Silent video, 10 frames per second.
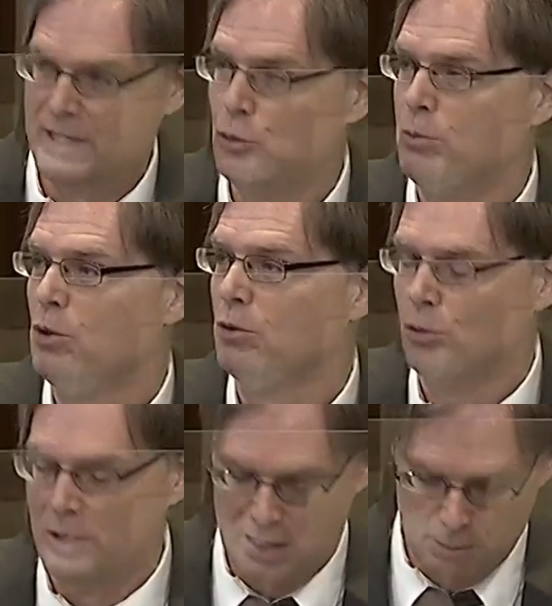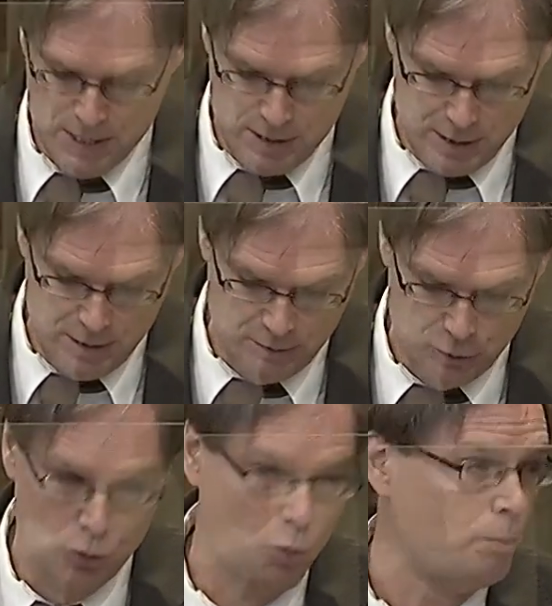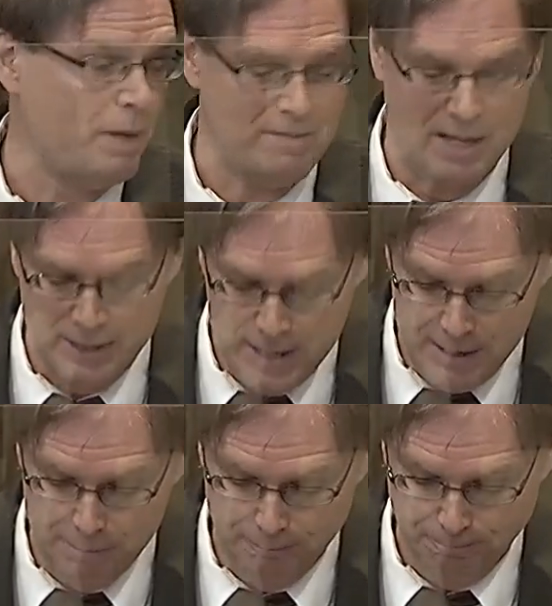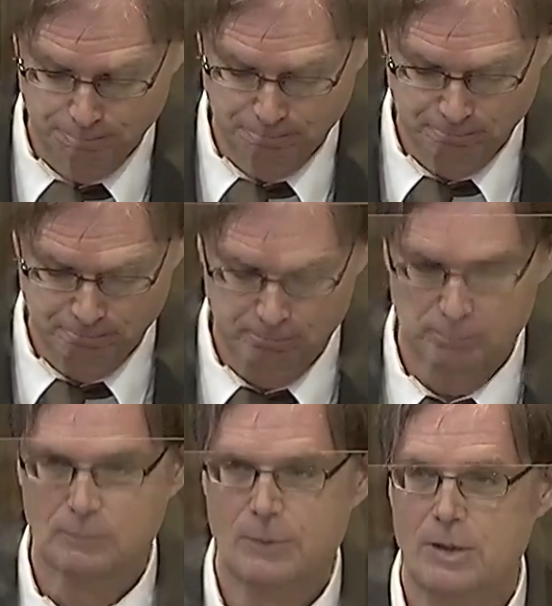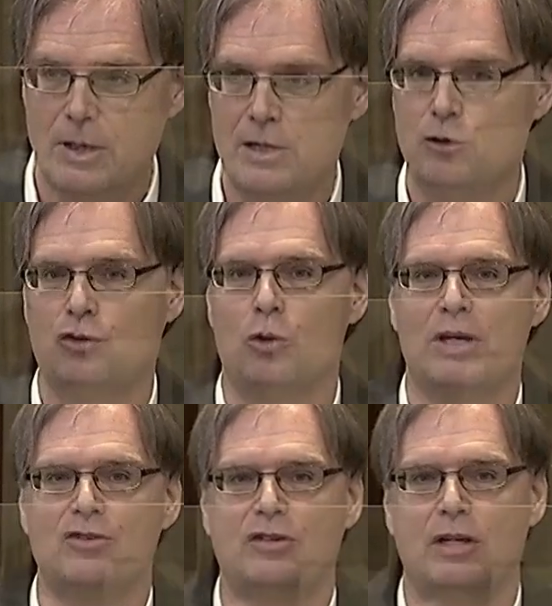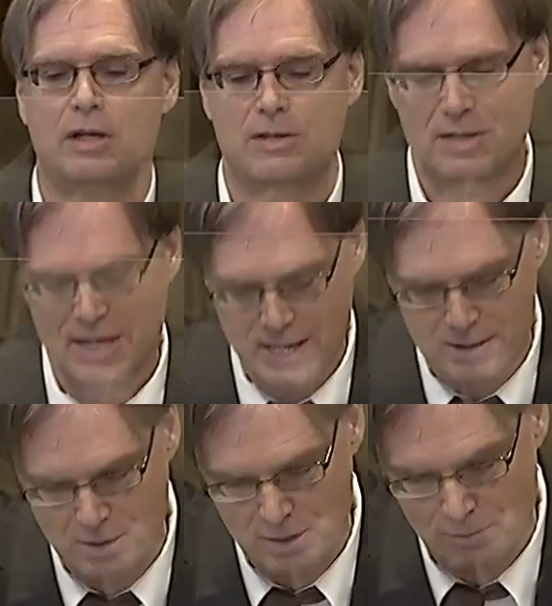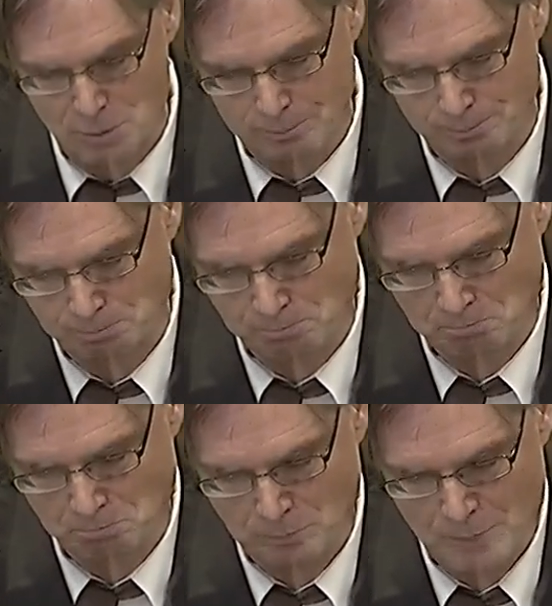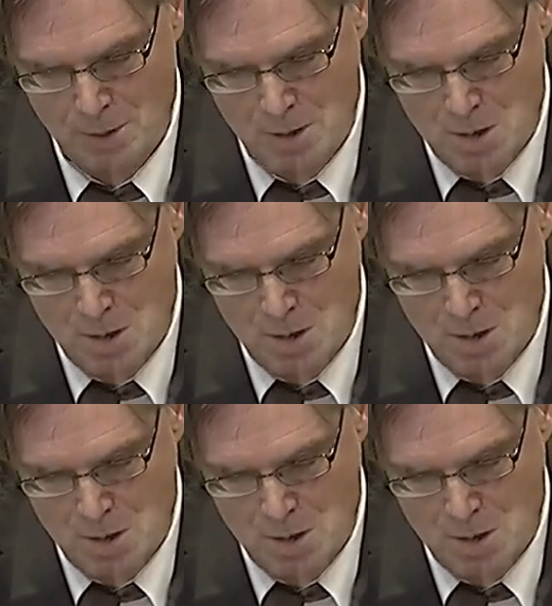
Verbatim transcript: Azerbaijan's positions on Armenia's claims have not varied, they remained negative.